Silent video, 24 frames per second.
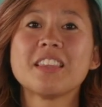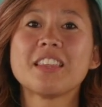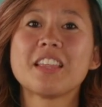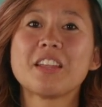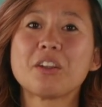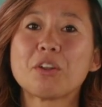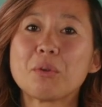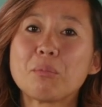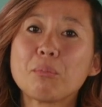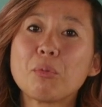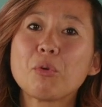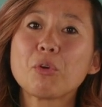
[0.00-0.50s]
that
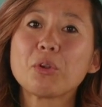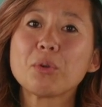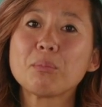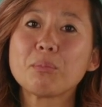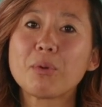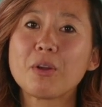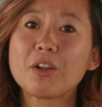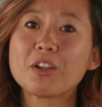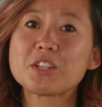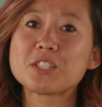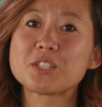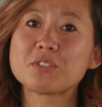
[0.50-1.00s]
are important
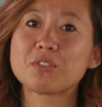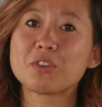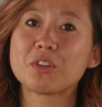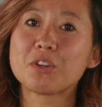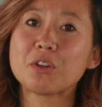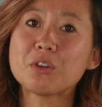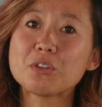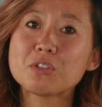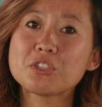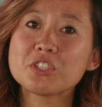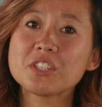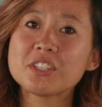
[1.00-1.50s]
parts of our
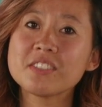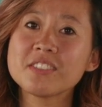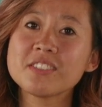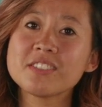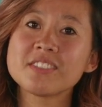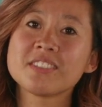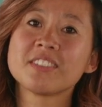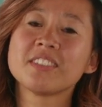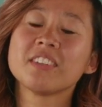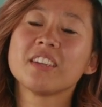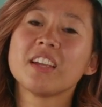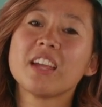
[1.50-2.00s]

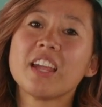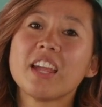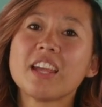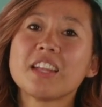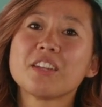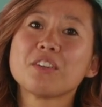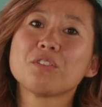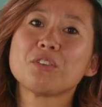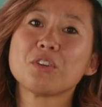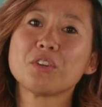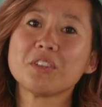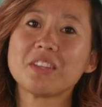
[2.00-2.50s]
oceans
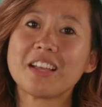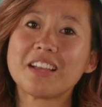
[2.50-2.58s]
and of our